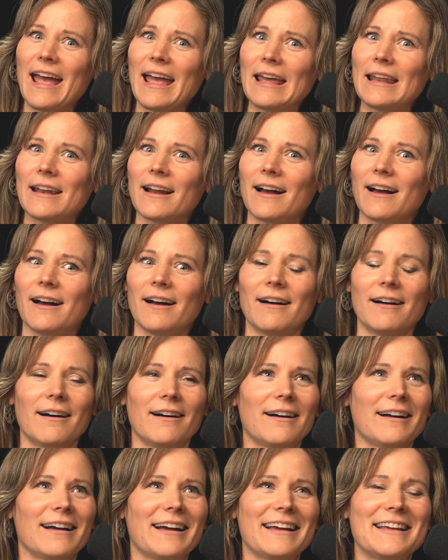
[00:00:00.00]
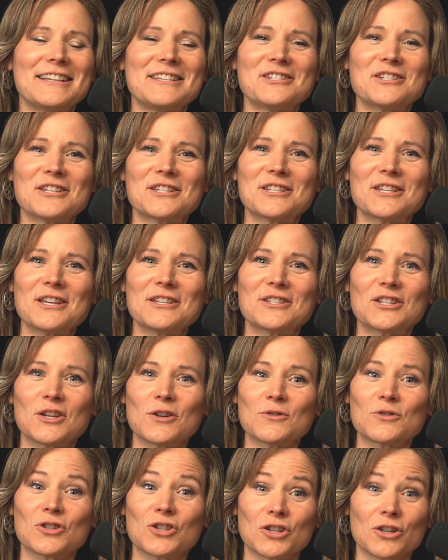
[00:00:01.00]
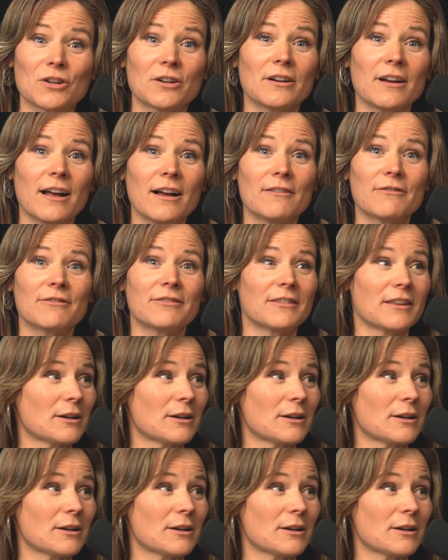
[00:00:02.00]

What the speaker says: And it's just, so sure enough,